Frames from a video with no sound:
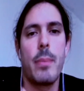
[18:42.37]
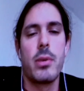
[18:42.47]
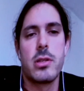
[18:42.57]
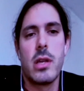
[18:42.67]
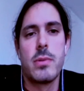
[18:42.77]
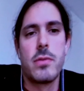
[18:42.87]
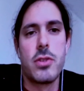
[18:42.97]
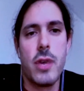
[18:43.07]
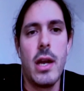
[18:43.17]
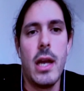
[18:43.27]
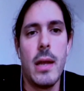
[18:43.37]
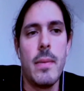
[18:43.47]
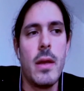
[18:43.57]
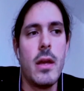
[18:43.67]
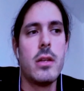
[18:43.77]
proper steps of training
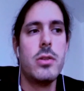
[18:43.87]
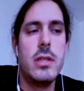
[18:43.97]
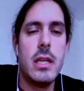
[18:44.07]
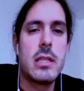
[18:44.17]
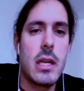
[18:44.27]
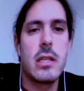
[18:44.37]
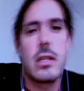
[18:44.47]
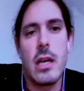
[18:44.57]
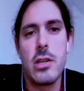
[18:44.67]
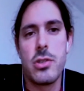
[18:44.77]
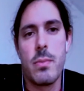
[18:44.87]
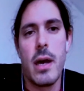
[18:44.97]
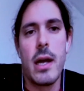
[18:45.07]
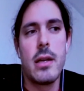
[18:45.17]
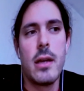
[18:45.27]
to desensitize
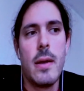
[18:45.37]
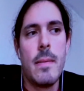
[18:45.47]
your mind